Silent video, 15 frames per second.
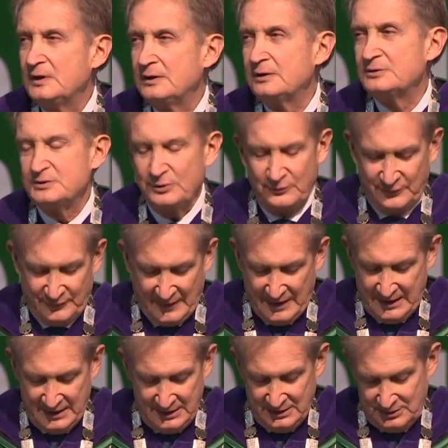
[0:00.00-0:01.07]
too
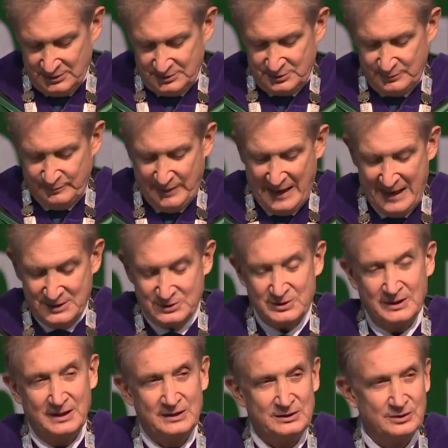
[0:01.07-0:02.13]
funny, you're too
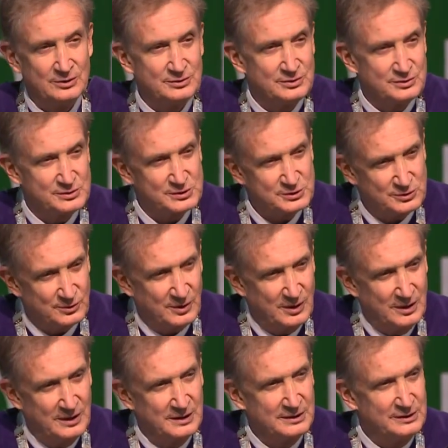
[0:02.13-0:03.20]
passionate, you're too
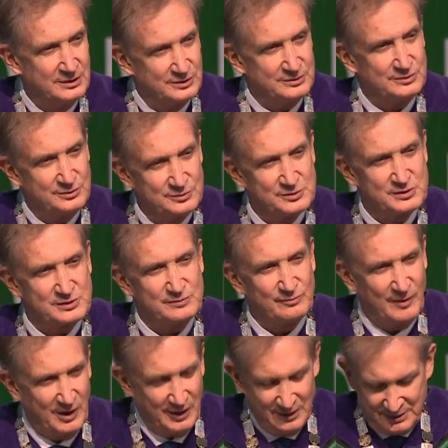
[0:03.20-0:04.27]
strong, you're too
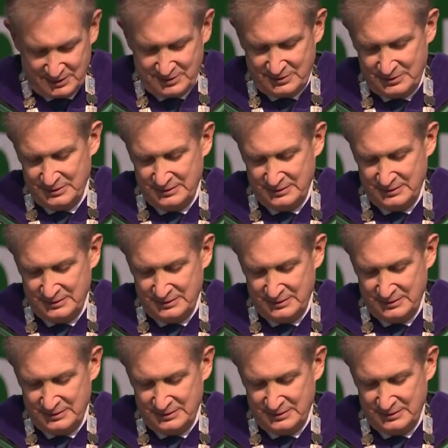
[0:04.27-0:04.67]
smart.